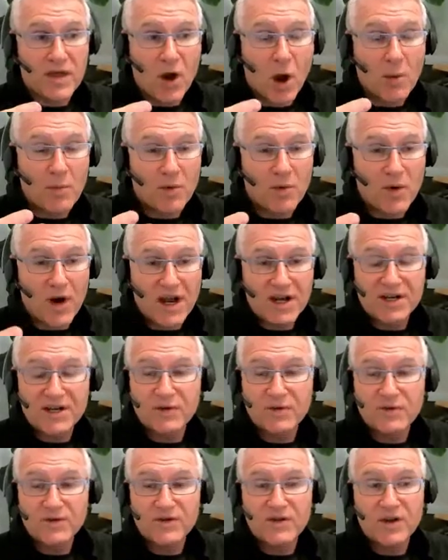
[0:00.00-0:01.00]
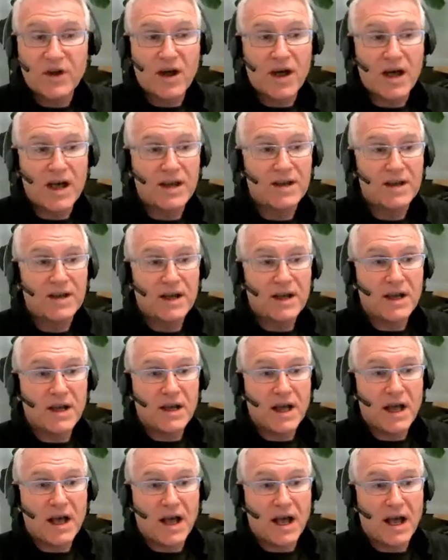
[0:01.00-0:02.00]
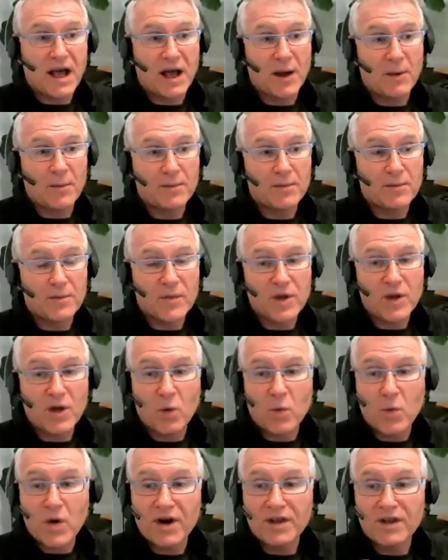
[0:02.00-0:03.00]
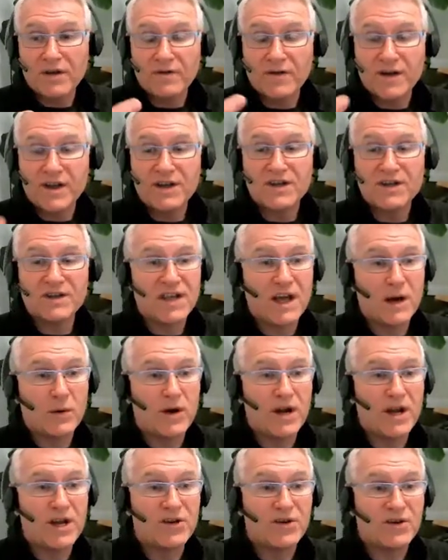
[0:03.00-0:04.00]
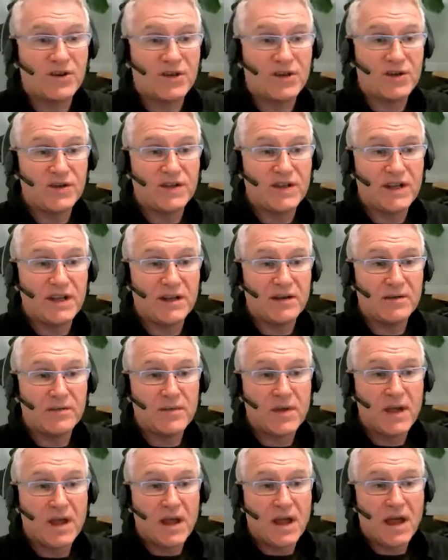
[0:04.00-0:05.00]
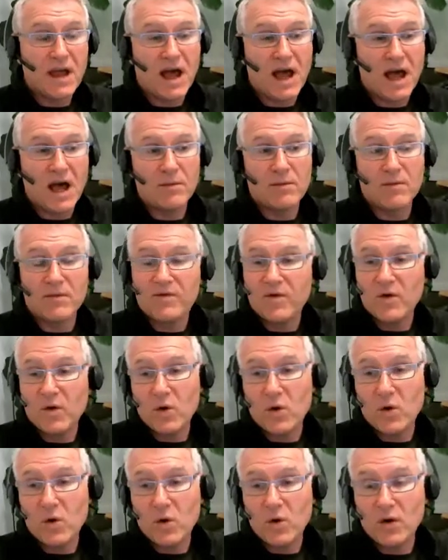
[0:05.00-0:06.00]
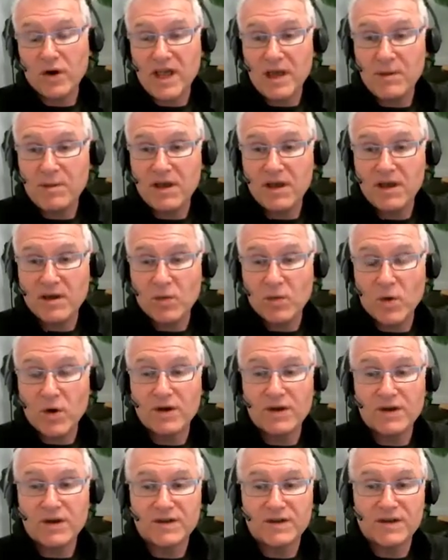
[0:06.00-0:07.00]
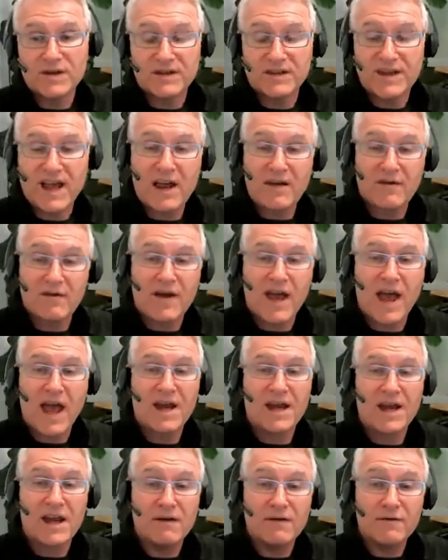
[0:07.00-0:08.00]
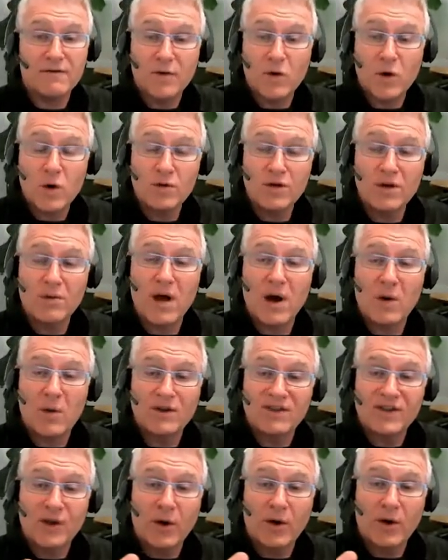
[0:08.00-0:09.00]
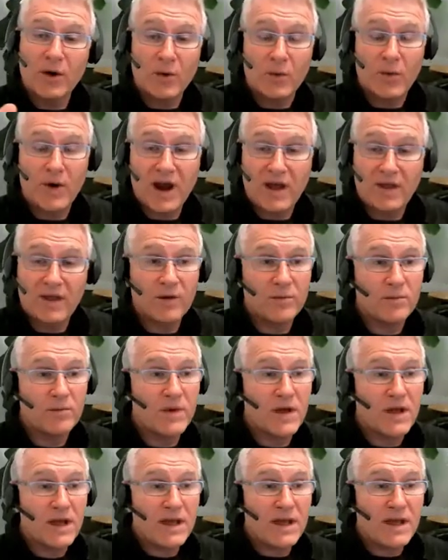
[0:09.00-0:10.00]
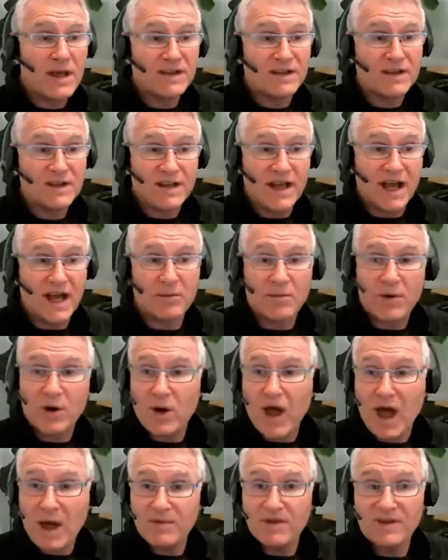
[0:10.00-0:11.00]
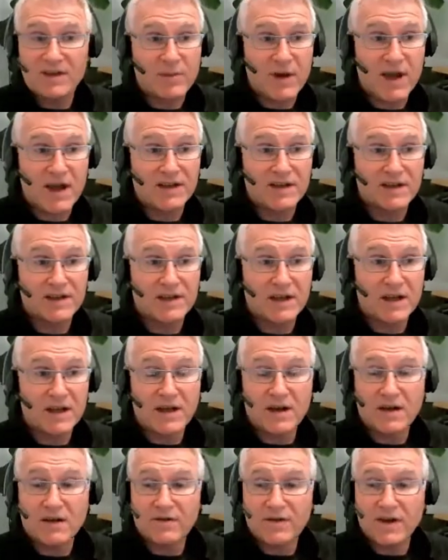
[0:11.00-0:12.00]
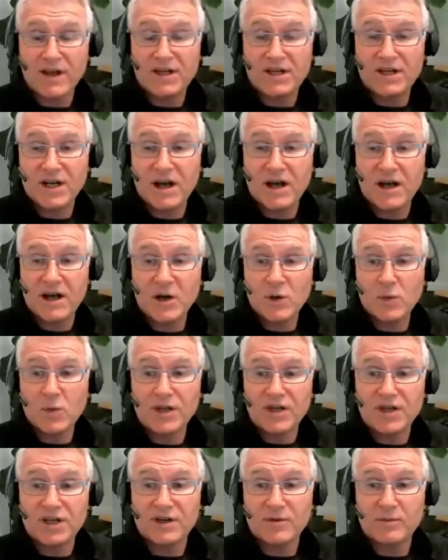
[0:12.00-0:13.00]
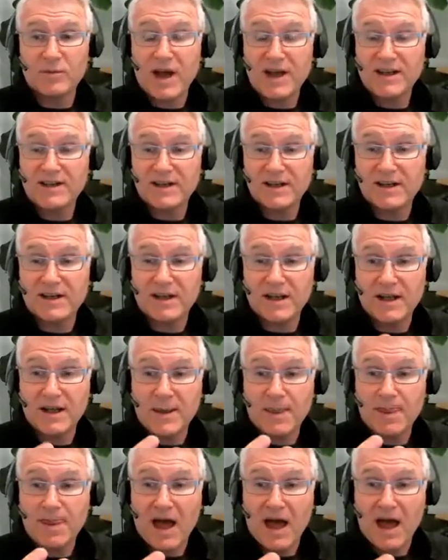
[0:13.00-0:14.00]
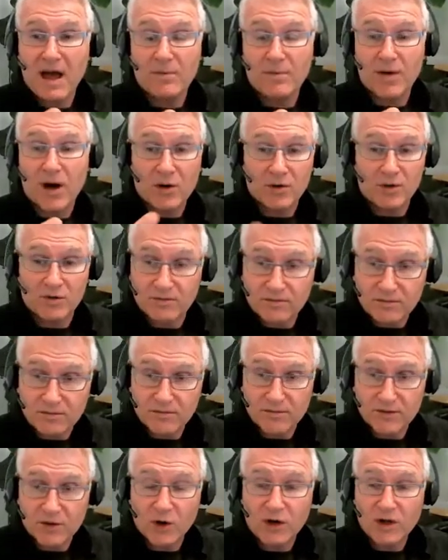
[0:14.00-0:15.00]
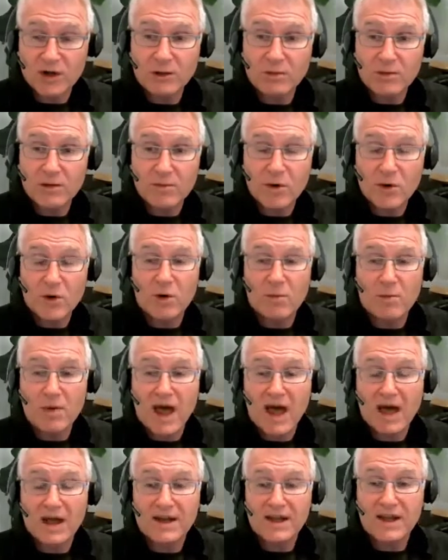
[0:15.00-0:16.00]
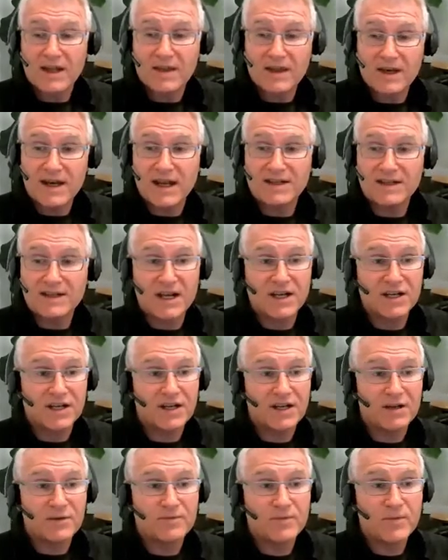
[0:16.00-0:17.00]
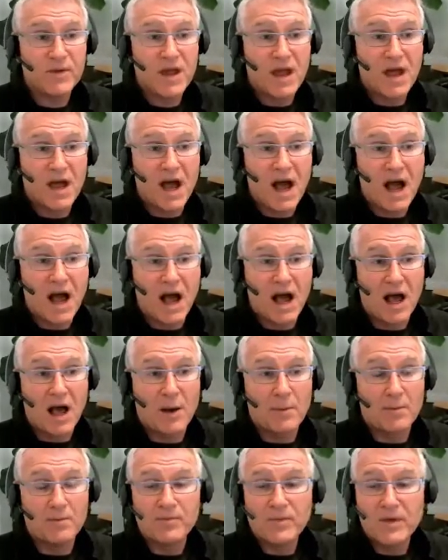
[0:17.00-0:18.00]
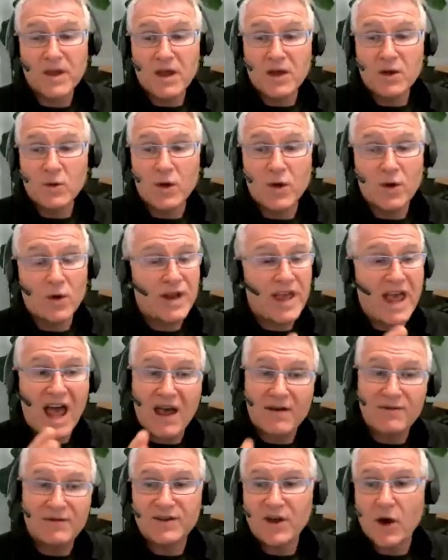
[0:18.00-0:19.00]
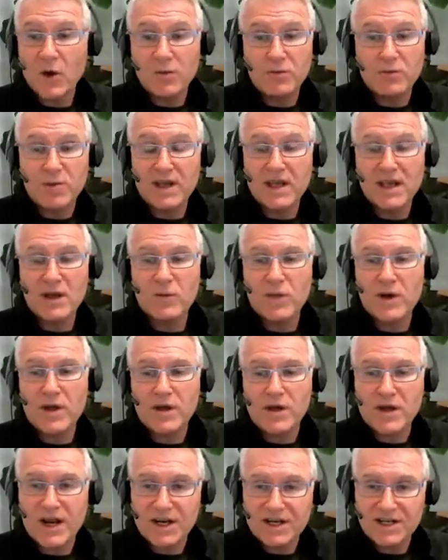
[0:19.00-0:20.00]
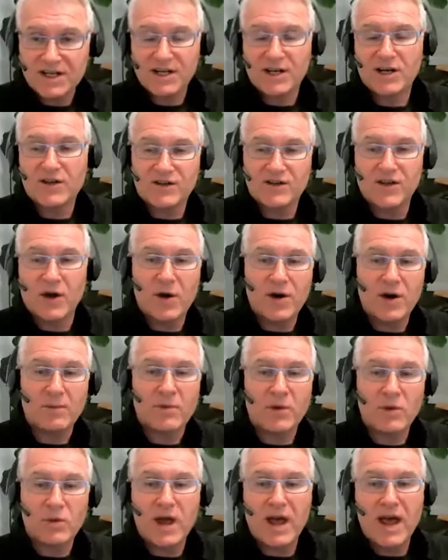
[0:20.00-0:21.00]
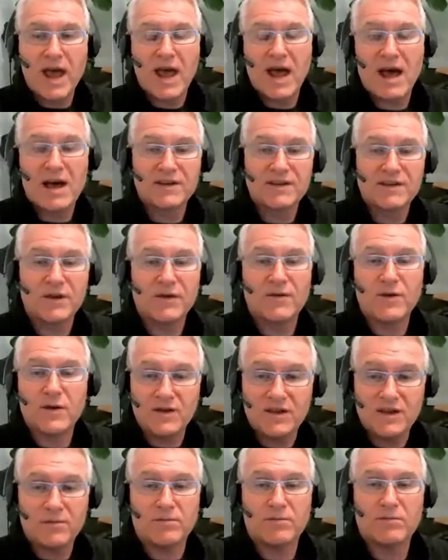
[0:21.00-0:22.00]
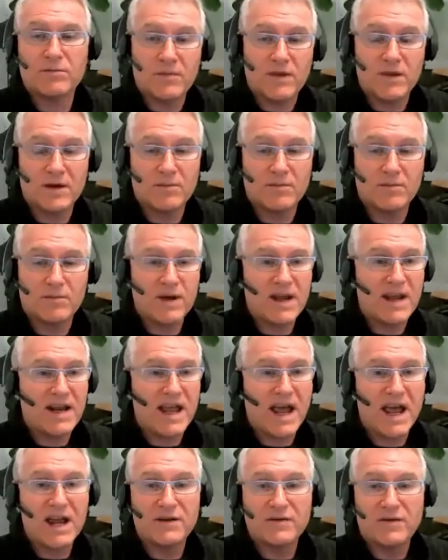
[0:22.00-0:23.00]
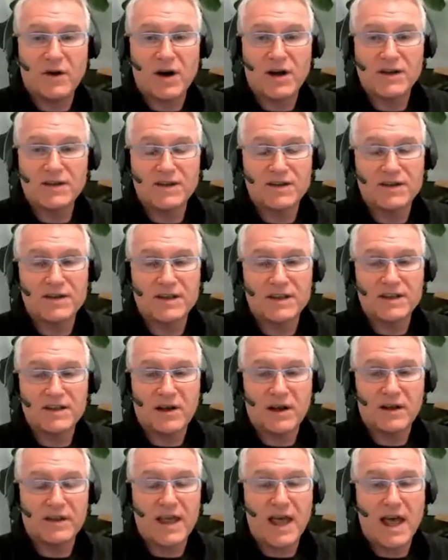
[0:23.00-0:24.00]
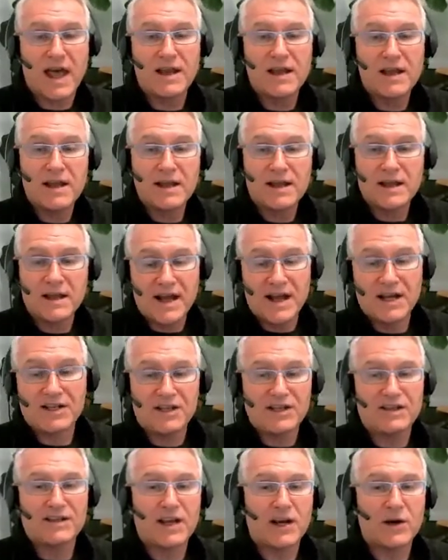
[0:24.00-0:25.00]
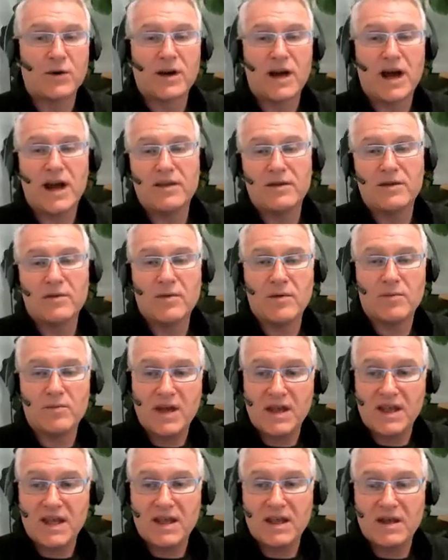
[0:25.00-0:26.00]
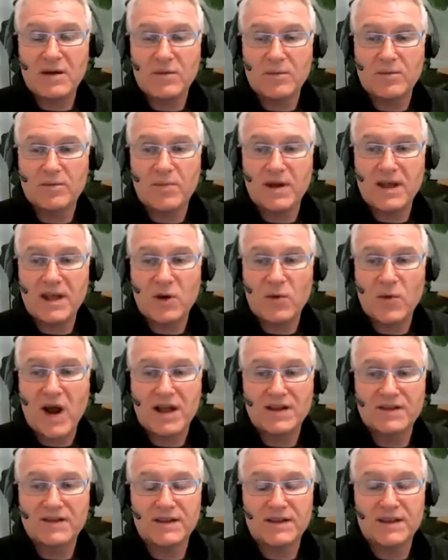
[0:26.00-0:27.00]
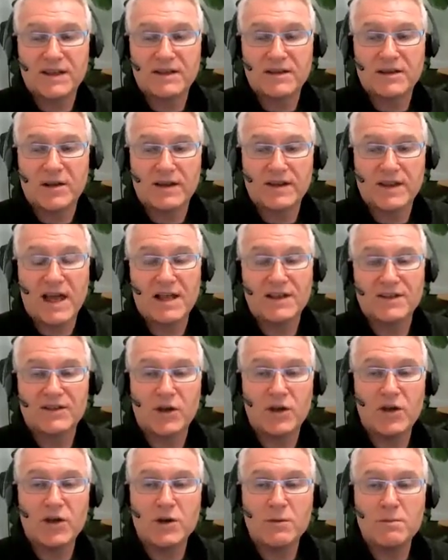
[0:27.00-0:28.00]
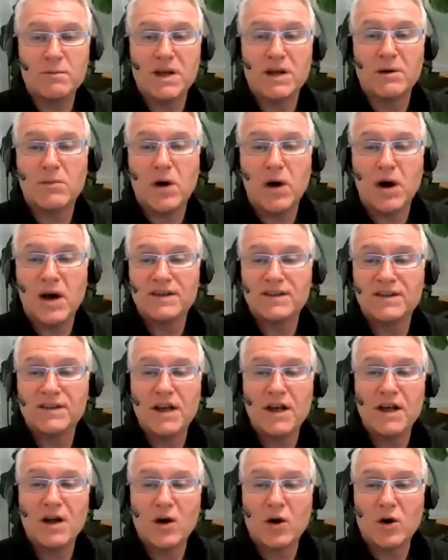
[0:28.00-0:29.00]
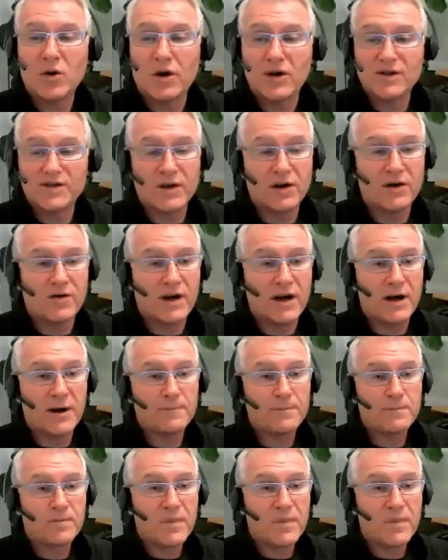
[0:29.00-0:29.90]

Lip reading: operational side, one of the features that we're introducing for keeping workers safe and informed about what's going on around them is the Datapel Happy Space feature, which basically I'll talk a little bit more about in the next session. We already have zone picking where you can actually zone up the warehouse. So if you're using the PDA devices and things like that, can actually segregate picking routes and things like that, so you can minimize crossover.